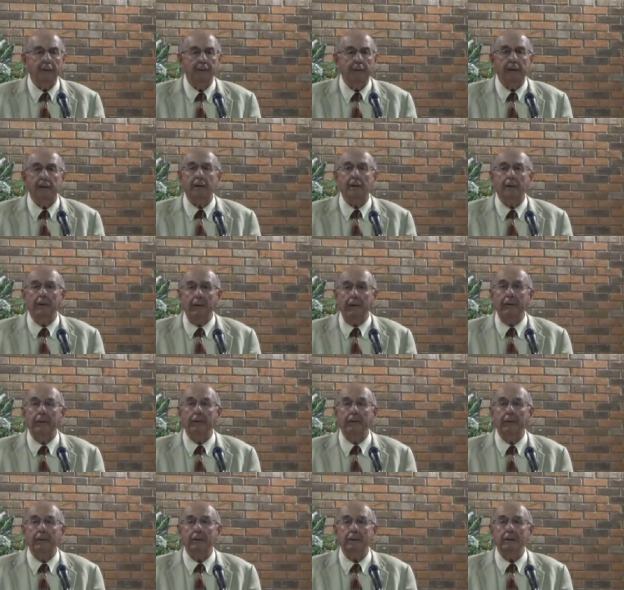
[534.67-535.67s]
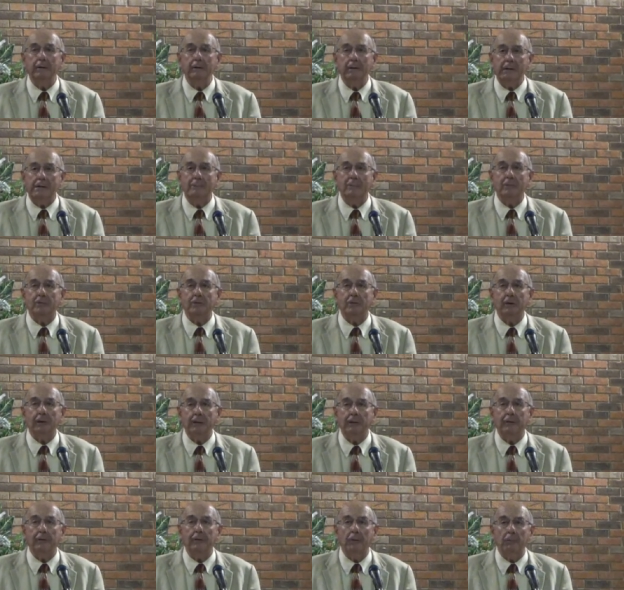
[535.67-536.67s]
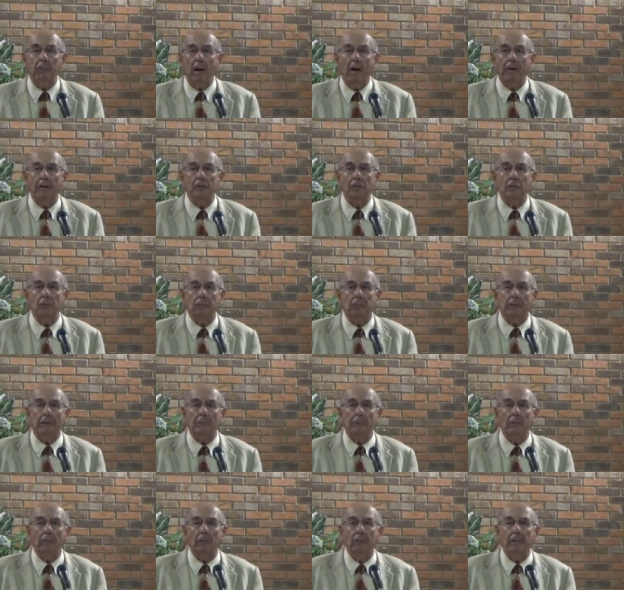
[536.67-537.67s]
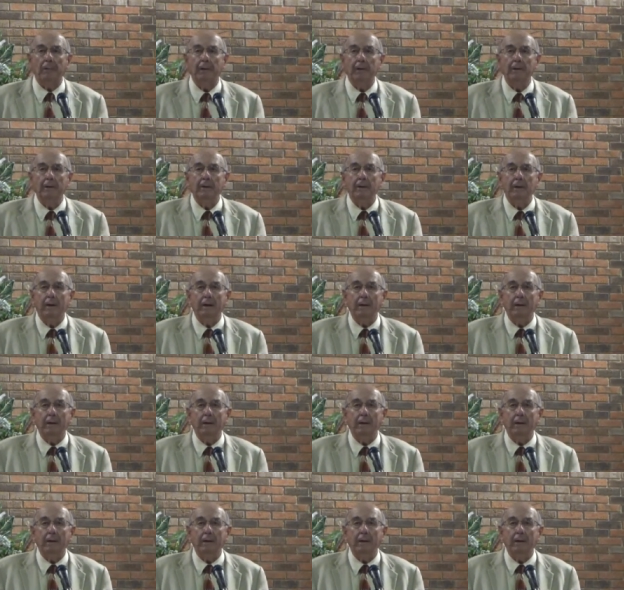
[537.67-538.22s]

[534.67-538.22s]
that he could literally, demons could enter the bodies of people and,